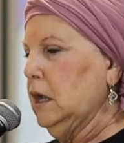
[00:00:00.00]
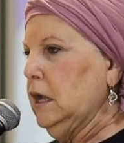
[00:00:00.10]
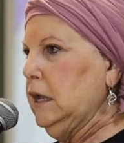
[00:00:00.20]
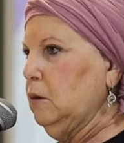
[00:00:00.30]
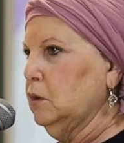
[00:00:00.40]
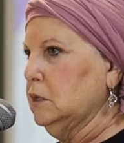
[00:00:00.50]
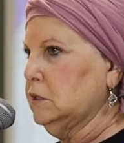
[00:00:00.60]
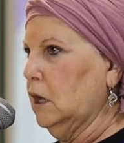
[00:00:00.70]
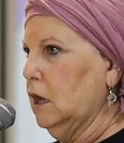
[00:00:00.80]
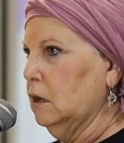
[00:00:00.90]
He
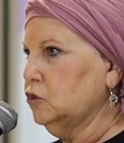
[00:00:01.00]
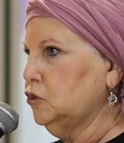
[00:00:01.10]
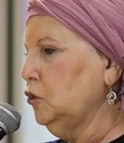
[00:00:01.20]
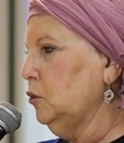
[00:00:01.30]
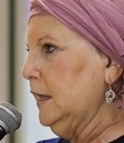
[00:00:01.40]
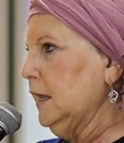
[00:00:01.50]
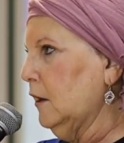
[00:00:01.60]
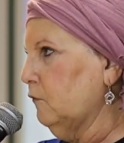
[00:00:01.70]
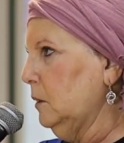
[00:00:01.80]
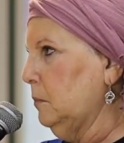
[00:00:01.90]
was shooting
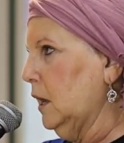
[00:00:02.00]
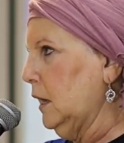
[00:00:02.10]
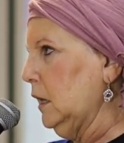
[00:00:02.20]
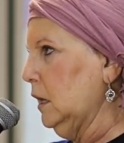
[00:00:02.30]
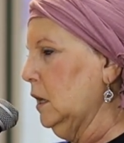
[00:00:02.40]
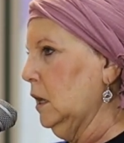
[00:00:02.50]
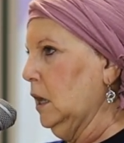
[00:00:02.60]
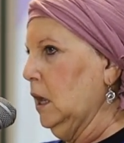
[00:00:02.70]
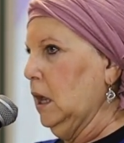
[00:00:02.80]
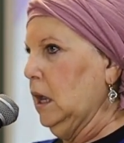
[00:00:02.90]
everybody,
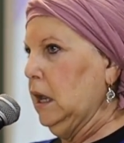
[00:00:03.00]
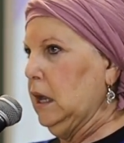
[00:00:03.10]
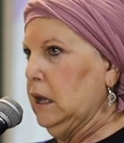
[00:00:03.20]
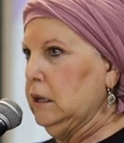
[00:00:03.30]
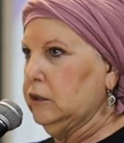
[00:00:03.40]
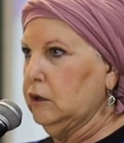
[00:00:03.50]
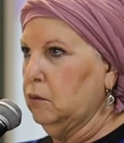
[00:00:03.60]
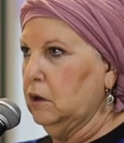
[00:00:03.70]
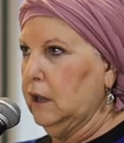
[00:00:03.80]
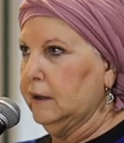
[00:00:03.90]
and there
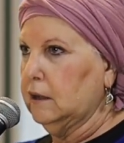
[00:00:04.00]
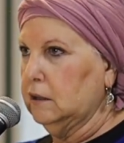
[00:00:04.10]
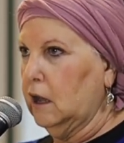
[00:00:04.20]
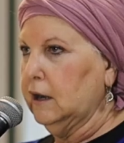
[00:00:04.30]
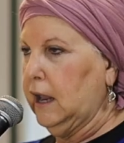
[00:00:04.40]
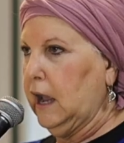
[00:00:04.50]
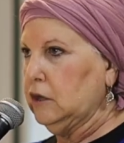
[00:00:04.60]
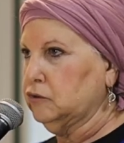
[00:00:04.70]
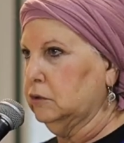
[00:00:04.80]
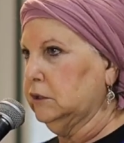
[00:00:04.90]
were like a lot of
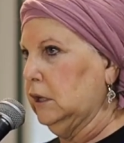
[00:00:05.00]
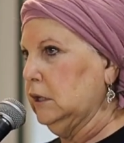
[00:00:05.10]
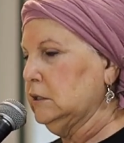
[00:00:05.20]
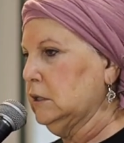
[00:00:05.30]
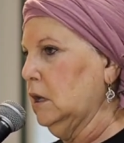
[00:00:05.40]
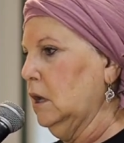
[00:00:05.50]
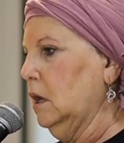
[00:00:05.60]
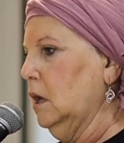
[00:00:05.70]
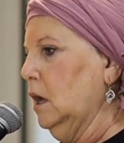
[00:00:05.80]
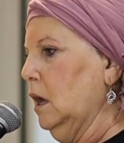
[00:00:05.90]
casualties,
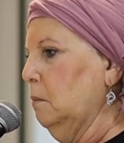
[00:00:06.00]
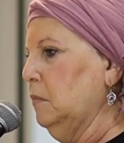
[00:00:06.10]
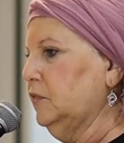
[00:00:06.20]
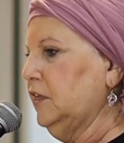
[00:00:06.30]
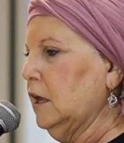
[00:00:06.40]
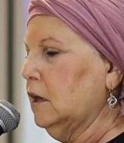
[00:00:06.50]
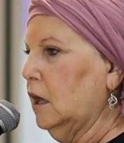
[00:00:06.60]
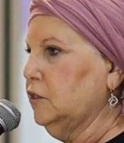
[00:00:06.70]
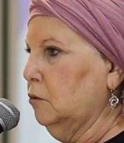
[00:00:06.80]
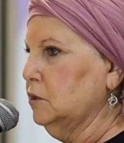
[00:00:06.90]
but thank
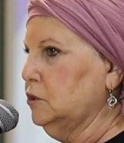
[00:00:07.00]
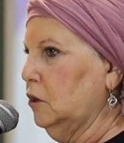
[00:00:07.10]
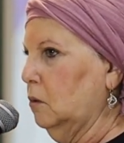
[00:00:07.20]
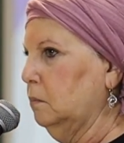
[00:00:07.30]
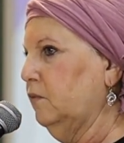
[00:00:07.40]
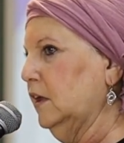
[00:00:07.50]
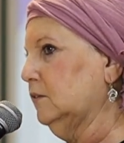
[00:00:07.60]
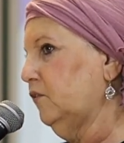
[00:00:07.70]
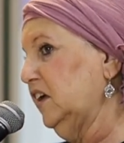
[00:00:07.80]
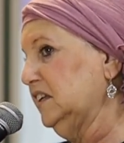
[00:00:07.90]
God there was no
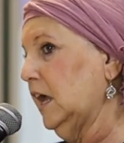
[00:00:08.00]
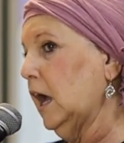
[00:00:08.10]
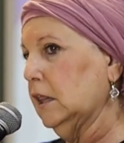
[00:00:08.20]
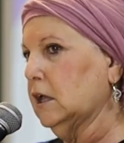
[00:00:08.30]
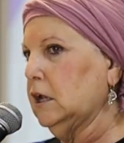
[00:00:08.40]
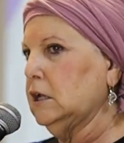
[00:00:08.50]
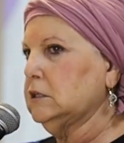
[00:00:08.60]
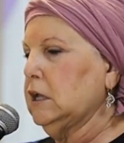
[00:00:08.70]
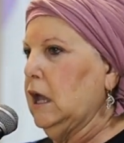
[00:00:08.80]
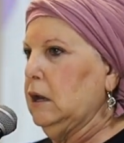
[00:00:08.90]

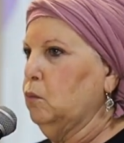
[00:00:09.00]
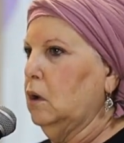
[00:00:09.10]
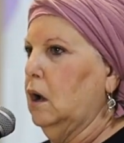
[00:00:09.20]
fatalities, and